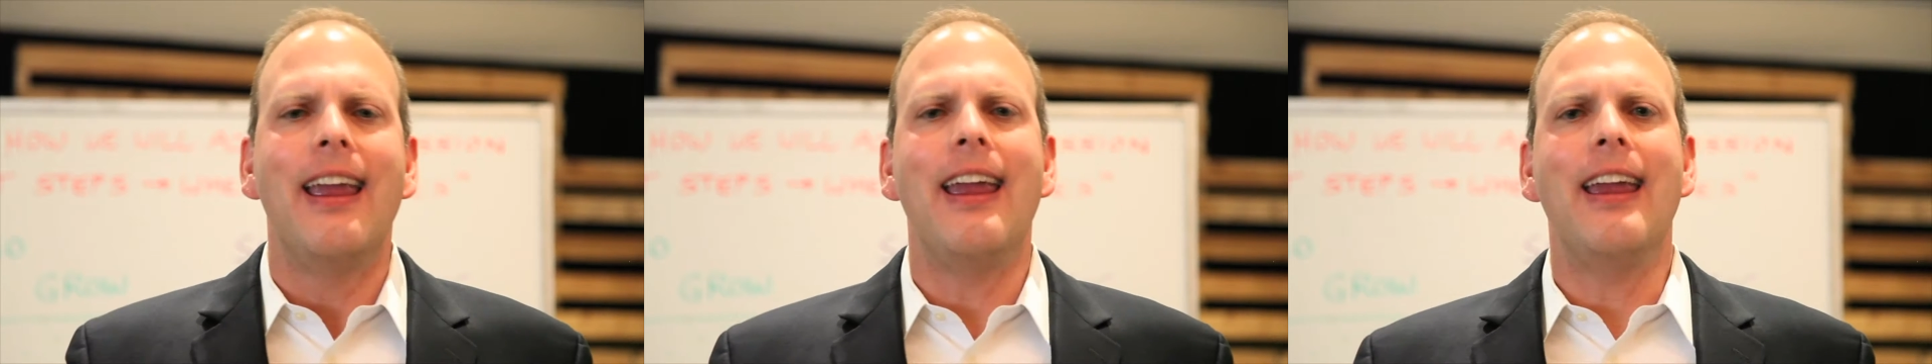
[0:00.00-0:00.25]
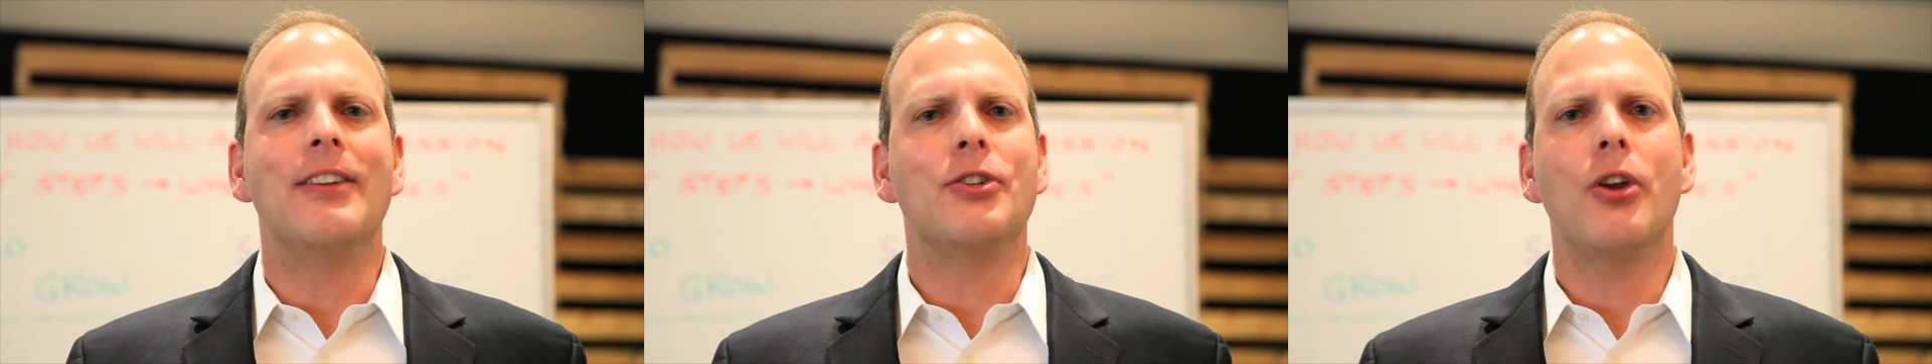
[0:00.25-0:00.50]

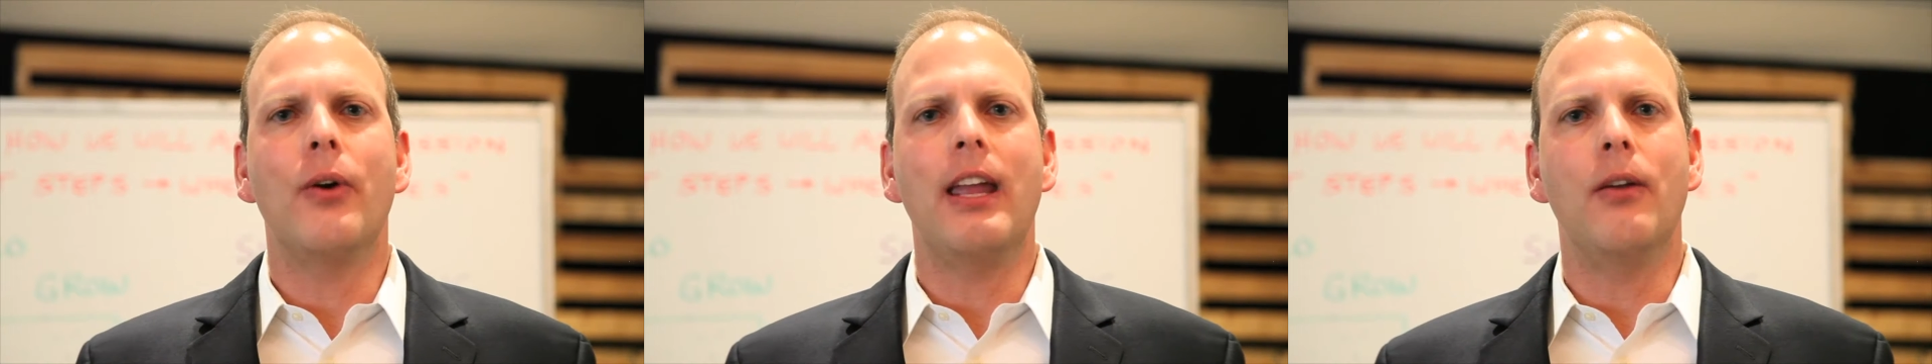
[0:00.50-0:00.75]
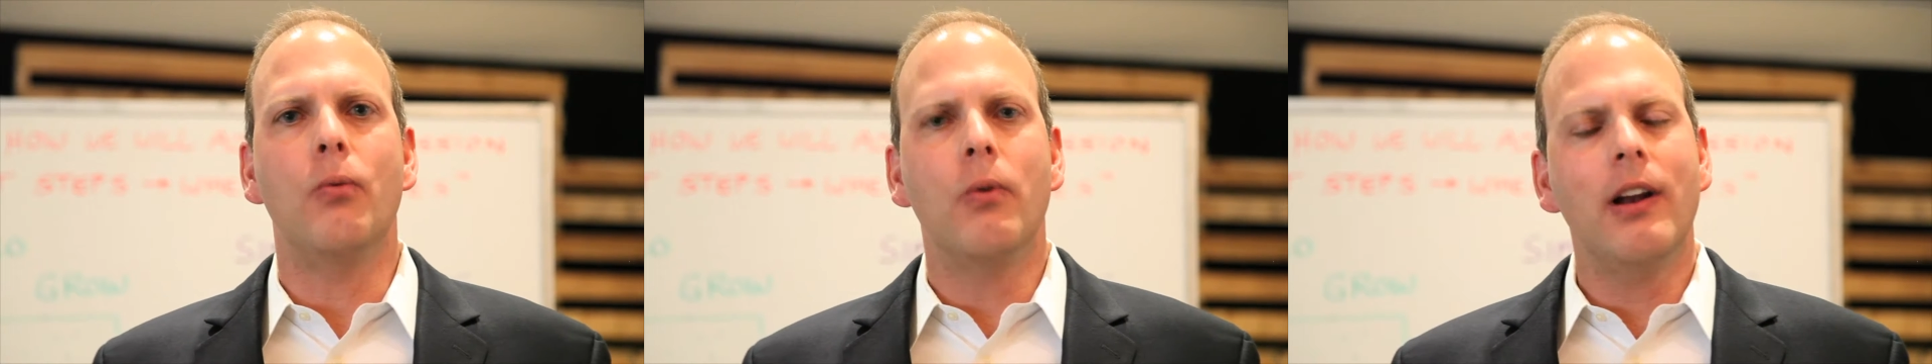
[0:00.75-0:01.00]
And so
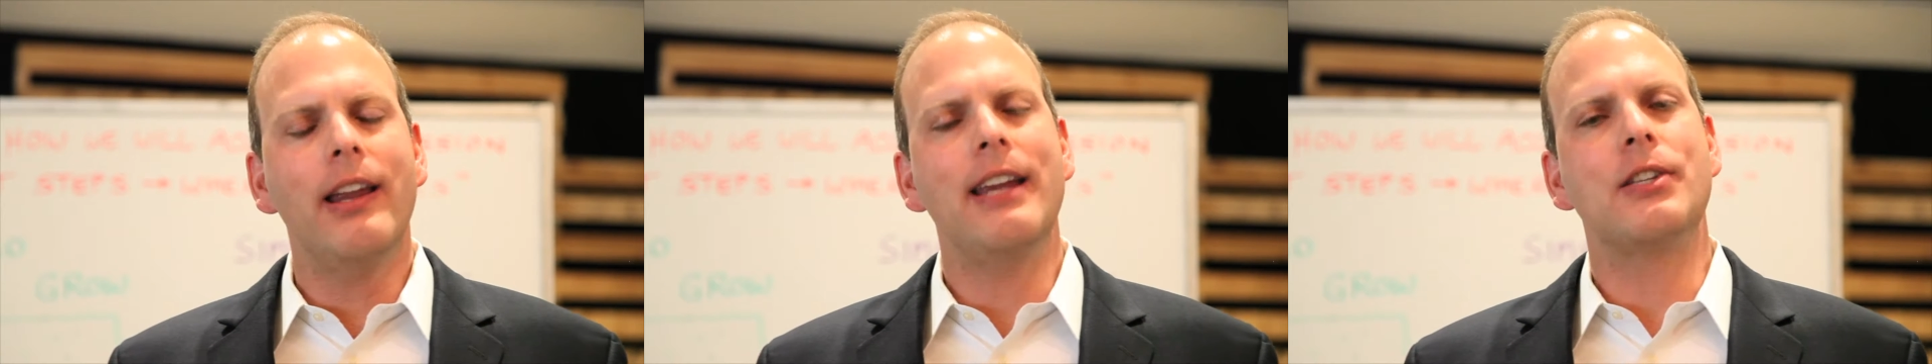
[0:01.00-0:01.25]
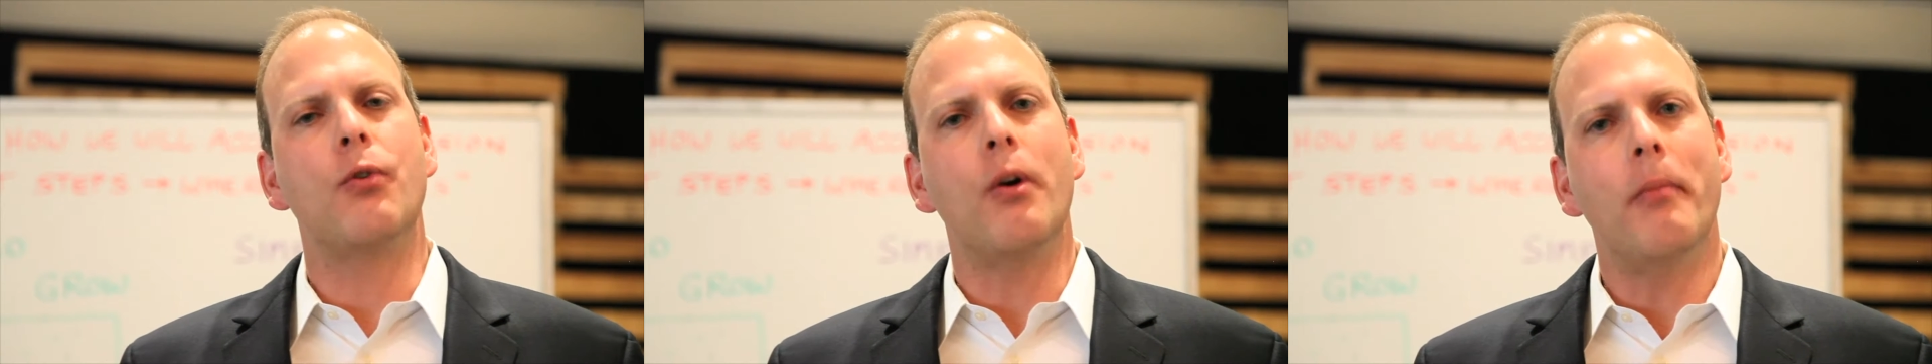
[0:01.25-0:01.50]
it really
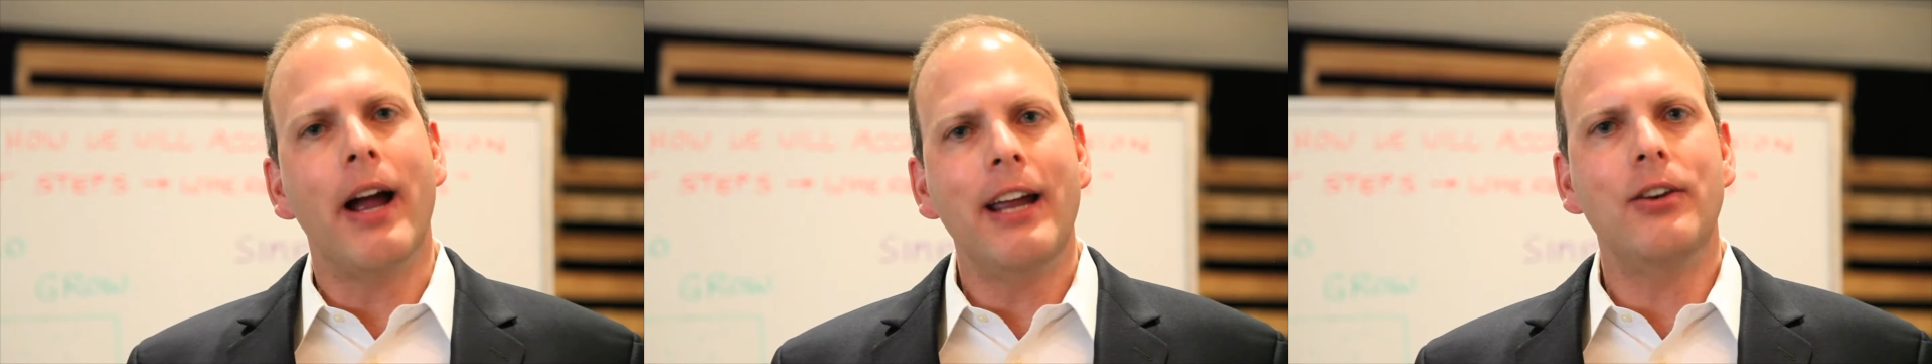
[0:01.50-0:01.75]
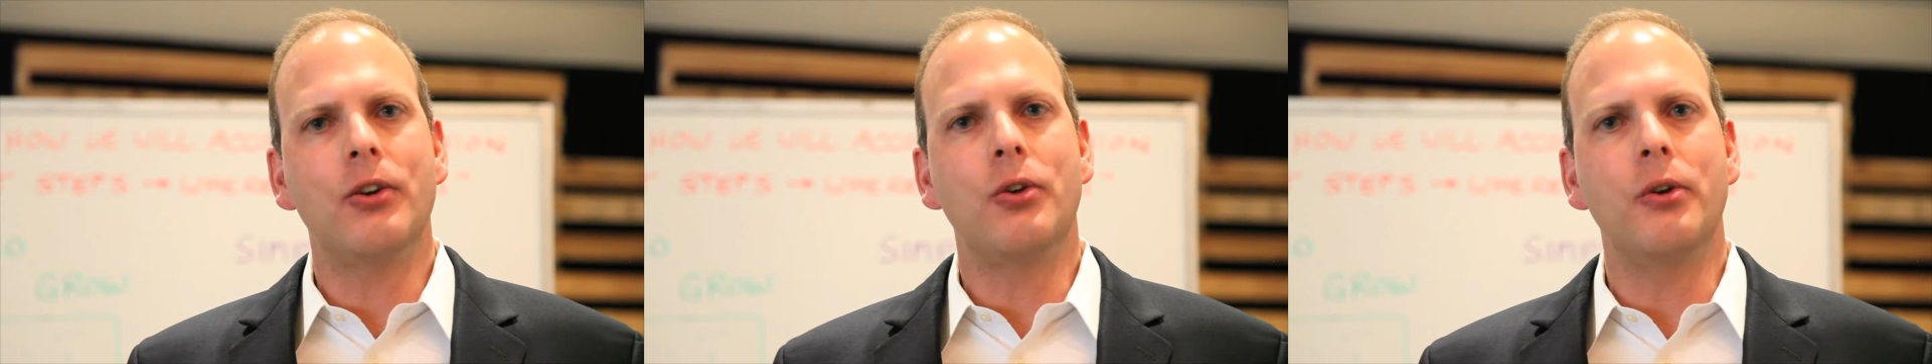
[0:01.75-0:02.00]
is a
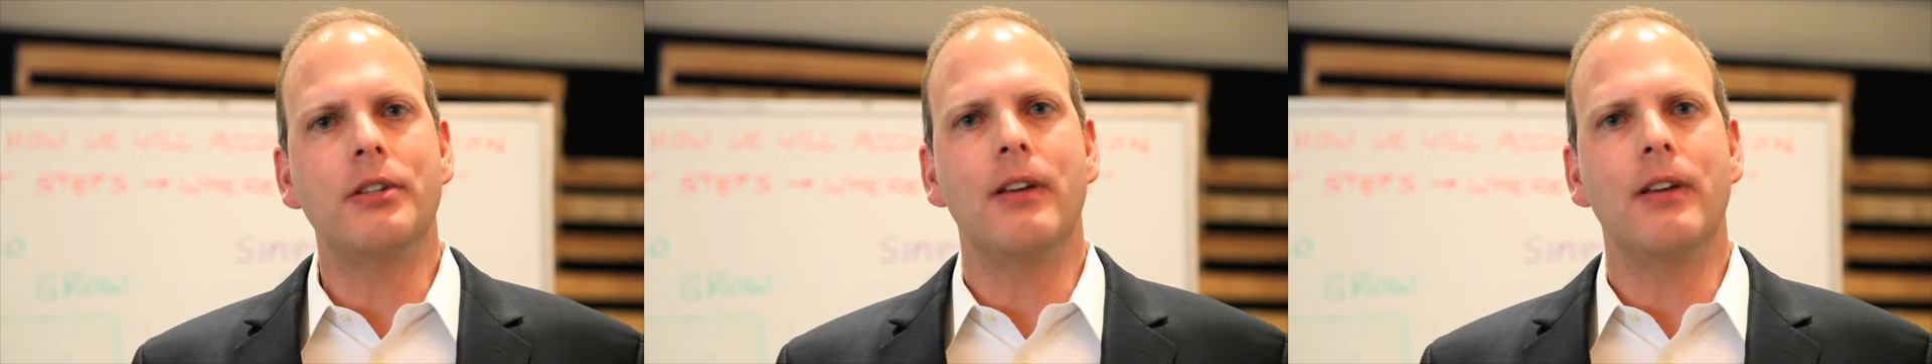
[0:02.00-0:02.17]
reminder to